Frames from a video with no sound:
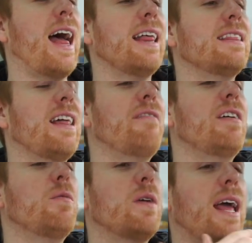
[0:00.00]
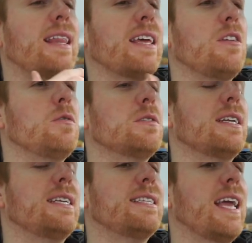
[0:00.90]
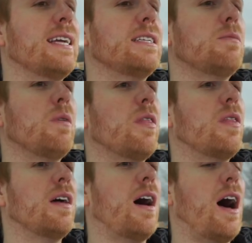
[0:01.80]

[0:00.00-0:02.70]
I love it when I like use it in tandem with the